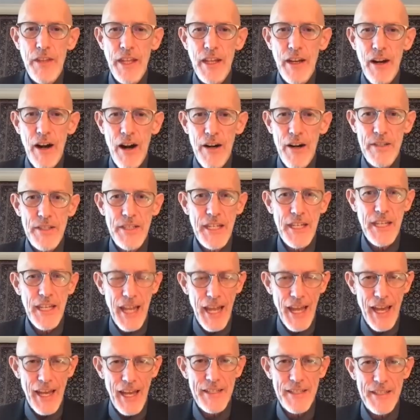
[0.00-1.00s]
the
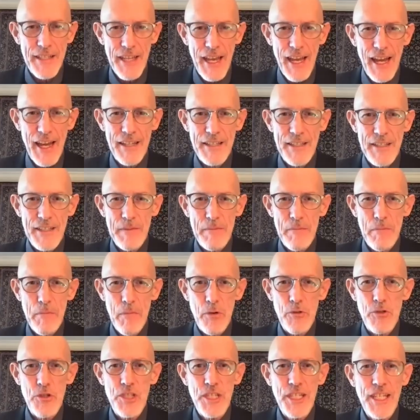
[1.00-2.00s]
RTSS
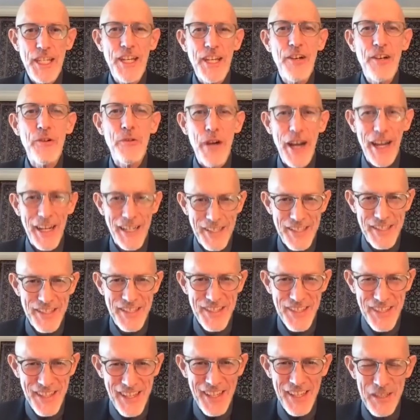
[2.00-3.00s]

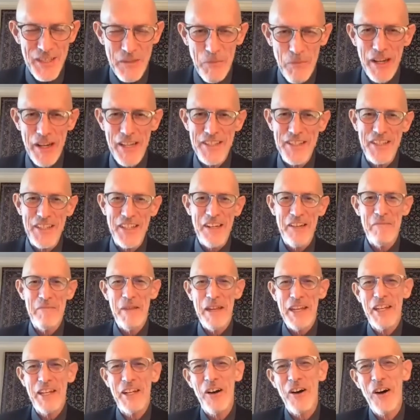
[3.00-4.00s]
Mosquirix is what it's going to
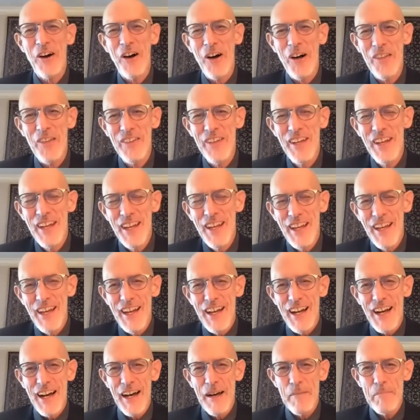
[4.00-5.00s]
be called.
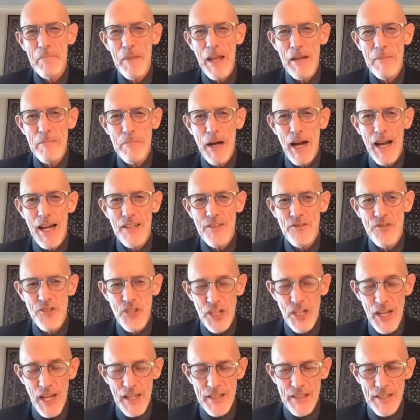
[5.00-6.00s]
Uh, made by
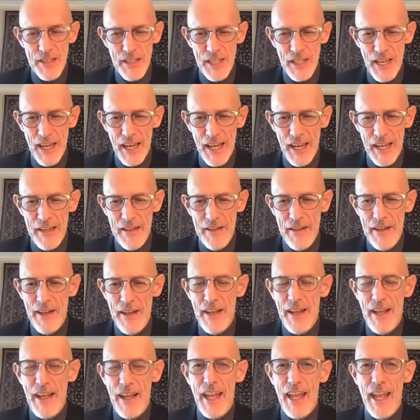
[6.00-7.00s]
GSK.
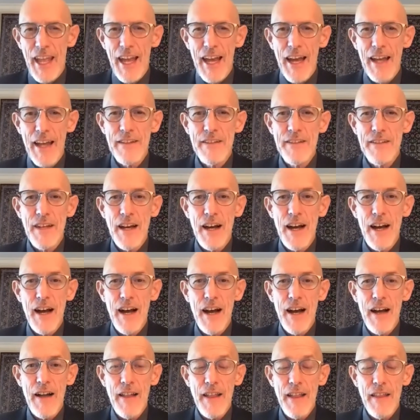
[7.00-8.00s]
And
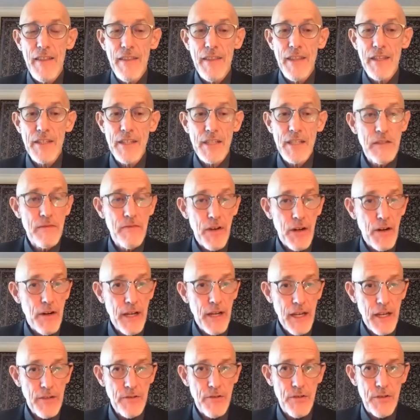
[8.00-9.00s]
uh, this is
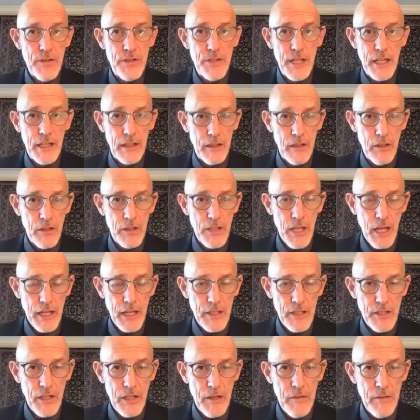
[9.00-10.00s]
very interesting. Looks like
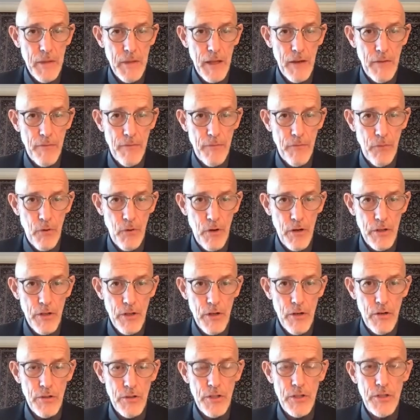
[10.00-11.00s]
it's going to be a four
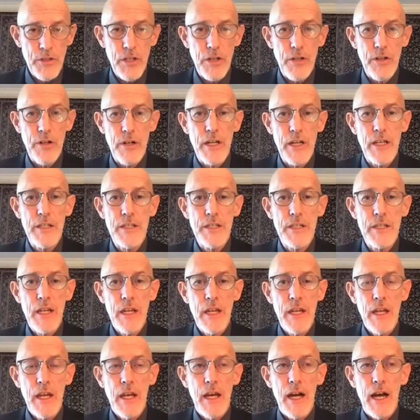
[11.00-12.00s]
dose series.
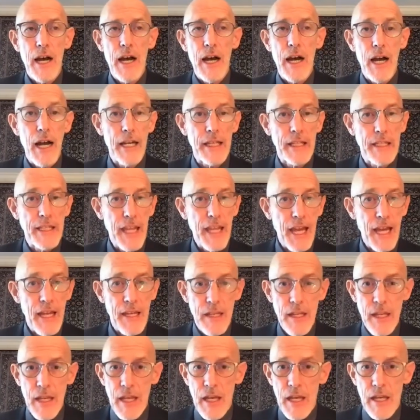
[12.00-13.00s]
Uh,
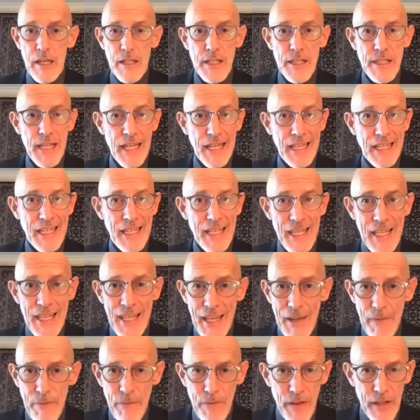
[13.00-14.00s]
again,
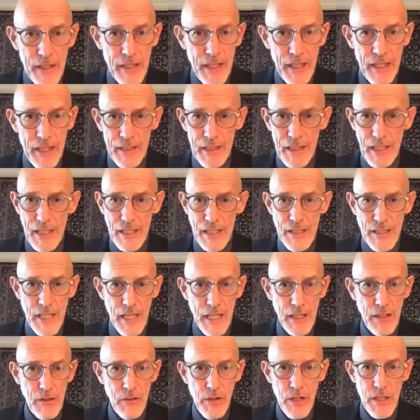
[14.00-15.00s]
significantly
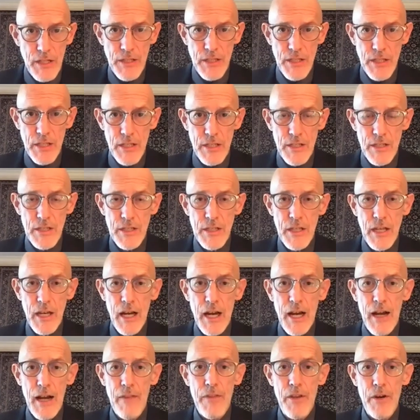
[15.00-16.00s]
decreases
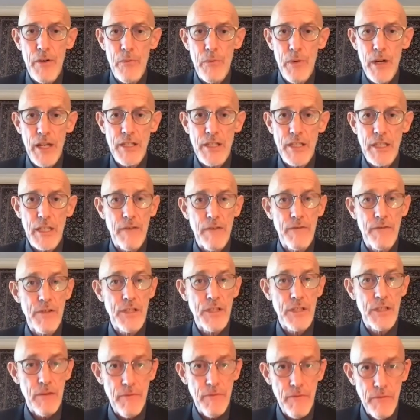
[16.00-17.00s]
uh, the risk of
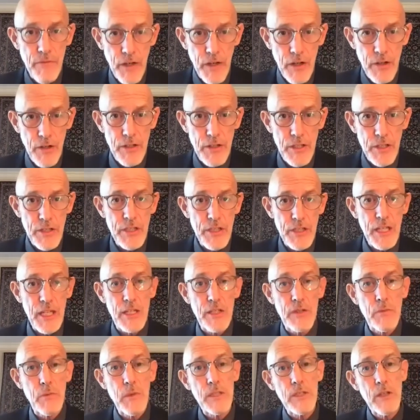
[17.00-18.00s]
severe
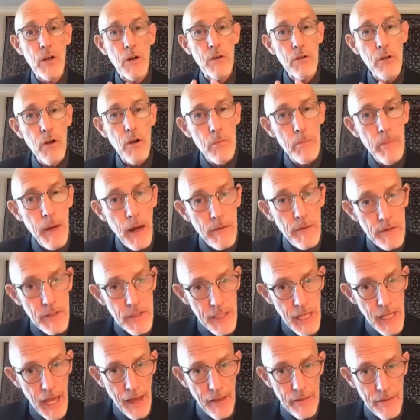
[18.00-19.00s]
disease. We don't know about
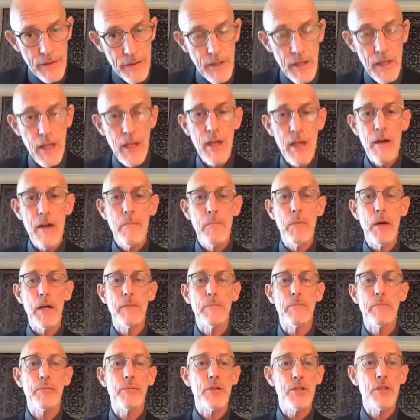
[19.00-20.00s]
death,
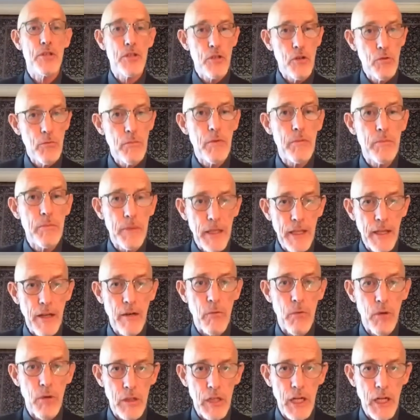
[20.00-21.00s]
but presumably it
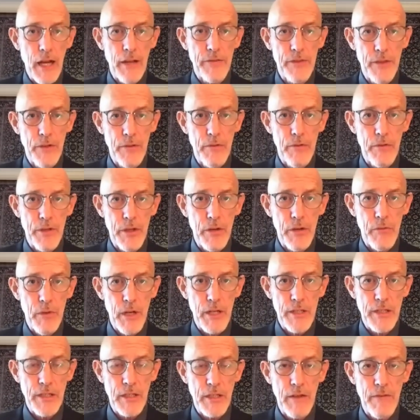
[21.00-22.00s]
will cut the, the
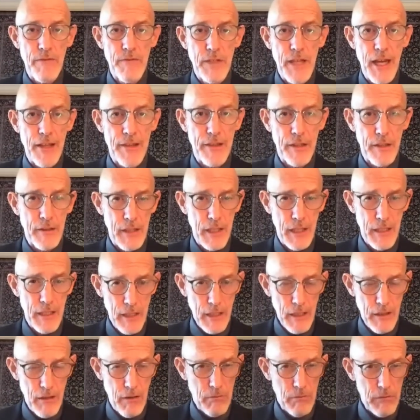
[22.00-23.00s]
risk of death. In,
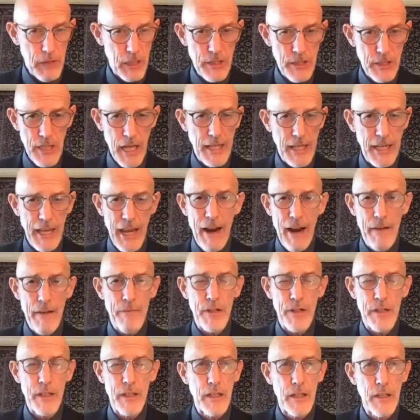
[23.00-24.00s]
you know, let's take
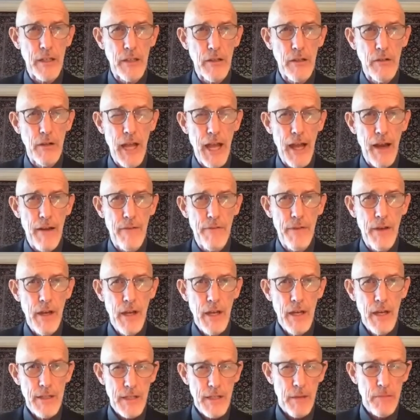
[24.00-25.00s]
Africa. You have
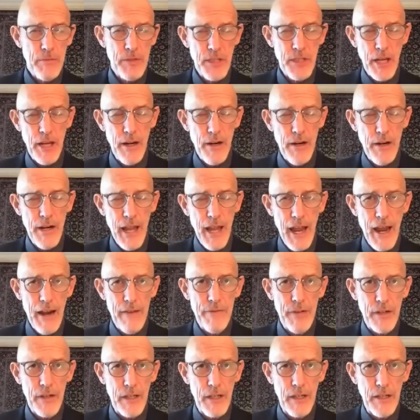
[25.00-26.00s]
sub Saharan
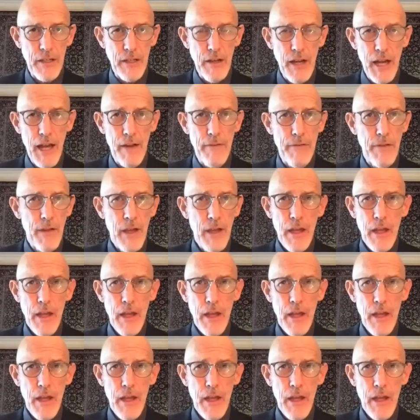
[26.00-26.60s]
Africa, you have